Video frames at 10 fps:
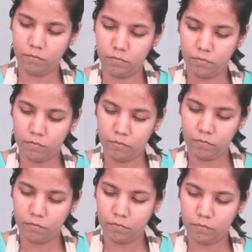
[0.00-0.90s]

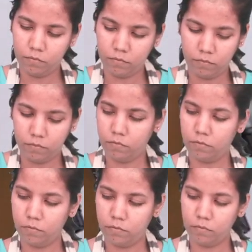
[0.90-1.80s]

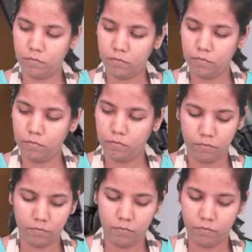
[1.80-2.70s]

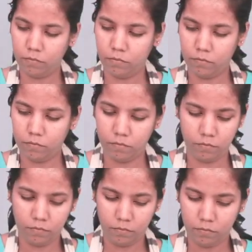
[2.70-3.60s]

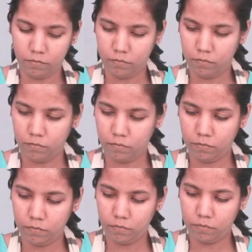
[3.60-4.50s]

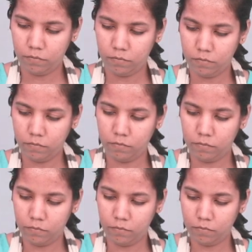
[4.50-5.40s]

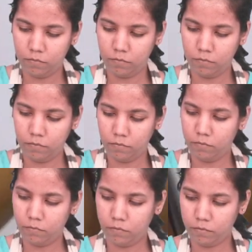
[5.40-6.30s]

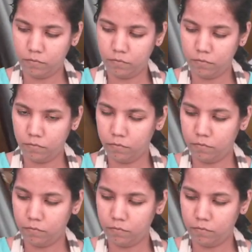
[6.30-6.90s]
[no speech]